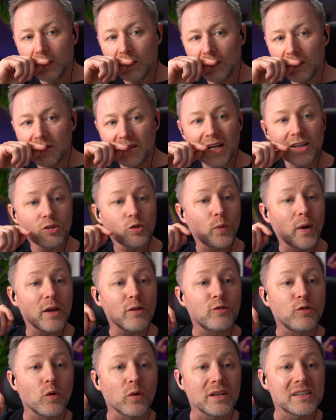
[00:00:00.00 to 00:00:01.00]
That
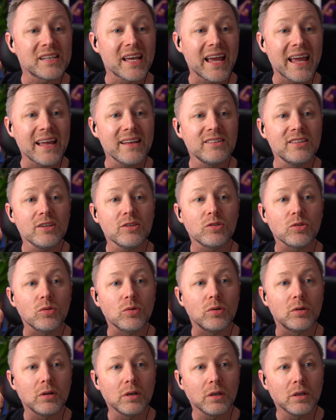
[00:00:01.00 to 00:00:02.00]
24 is hated though.
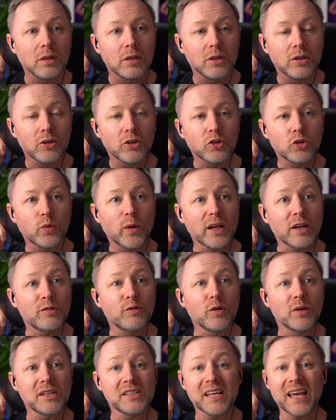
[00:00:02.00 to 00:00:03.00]

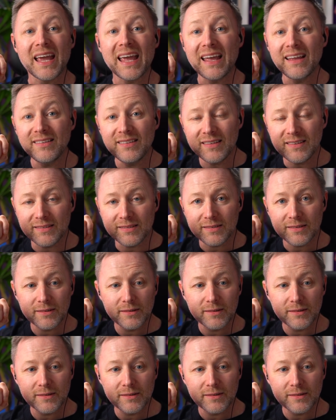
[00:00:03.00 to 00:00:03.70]
24 is hated.